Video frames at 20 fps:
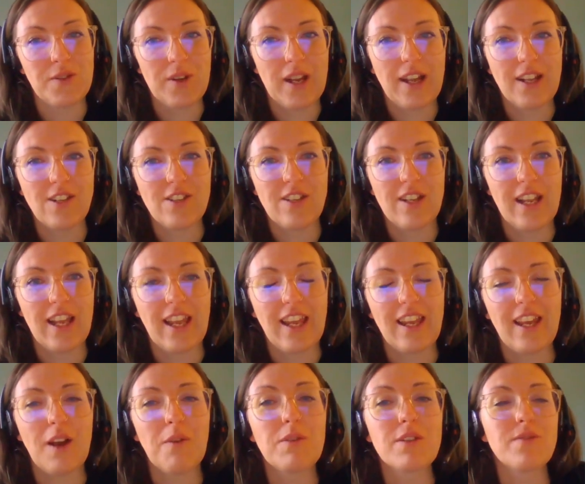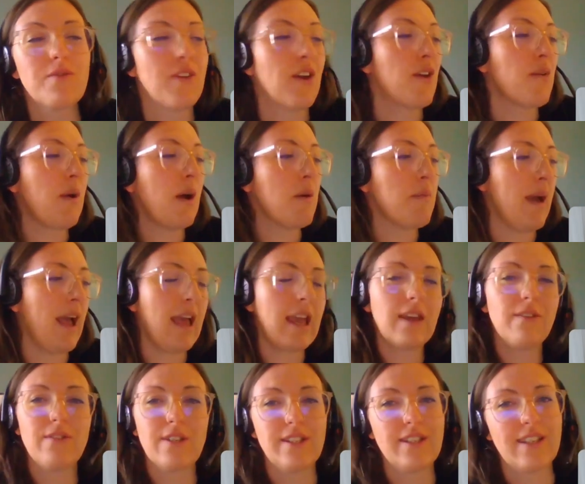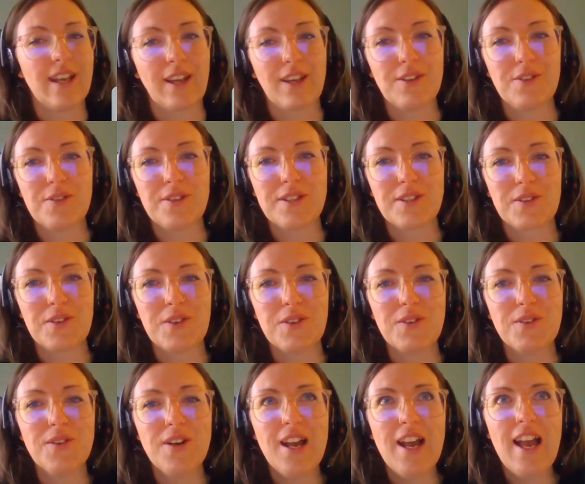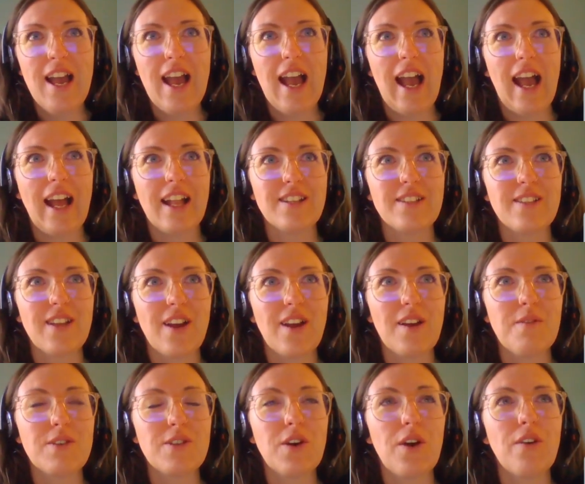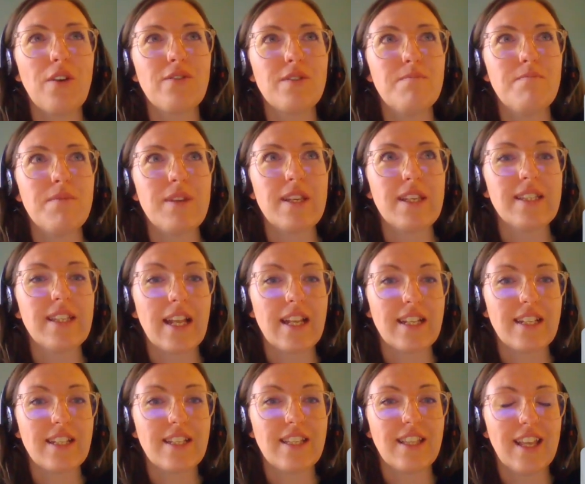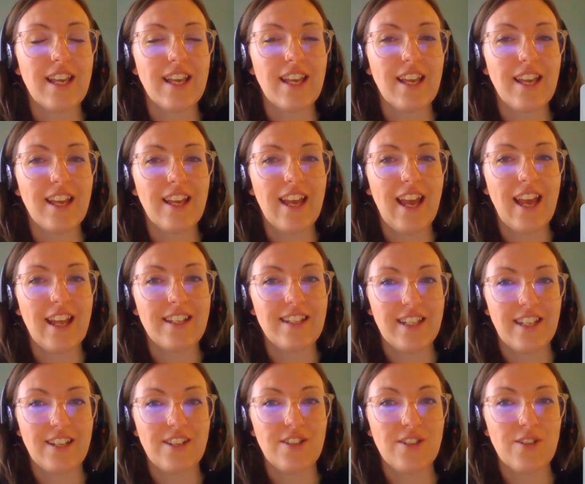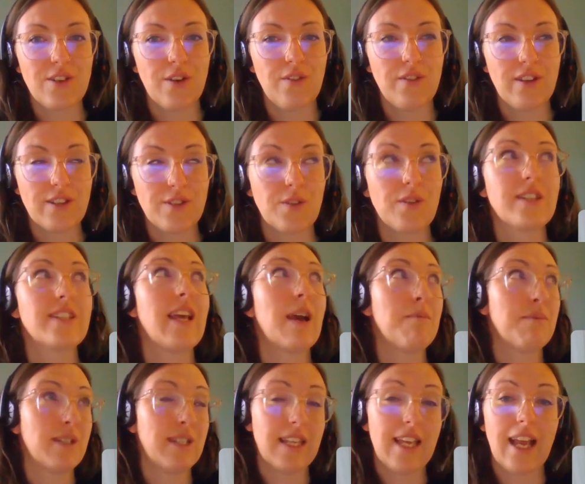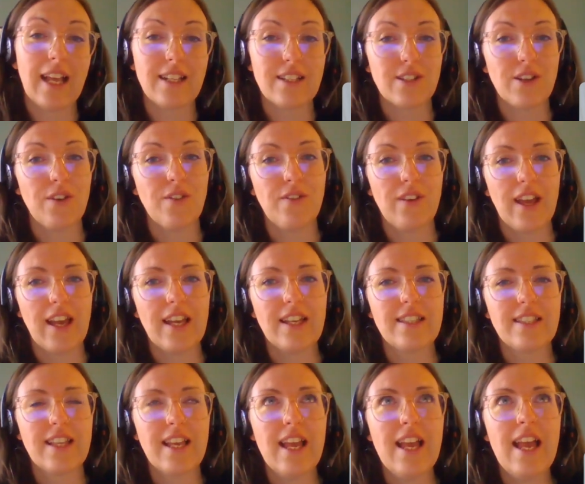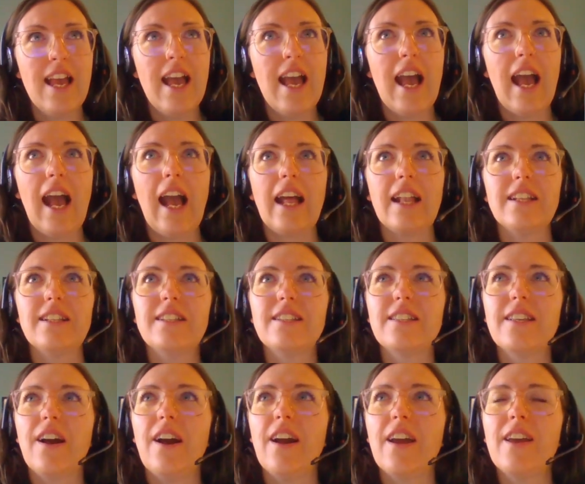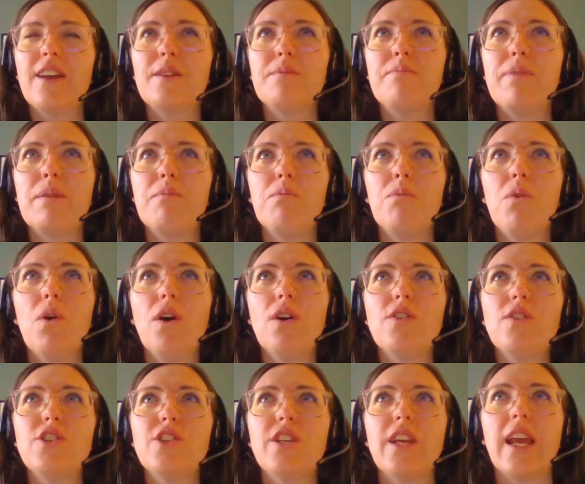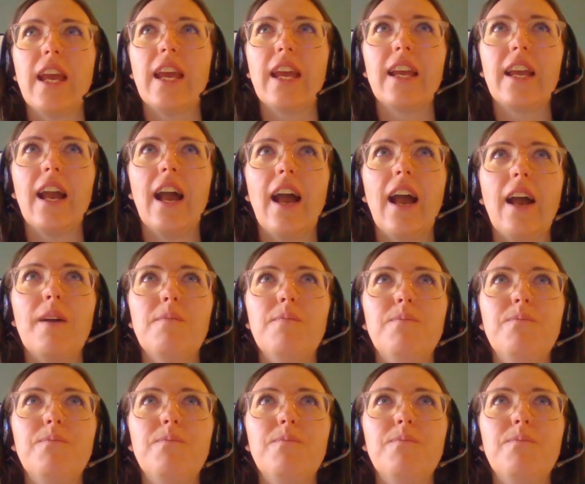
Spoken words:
school, actually, I wasn't very well behaved in secondary school and I would often be sent to the head teacher's office or the deputy head's office. And I had been watching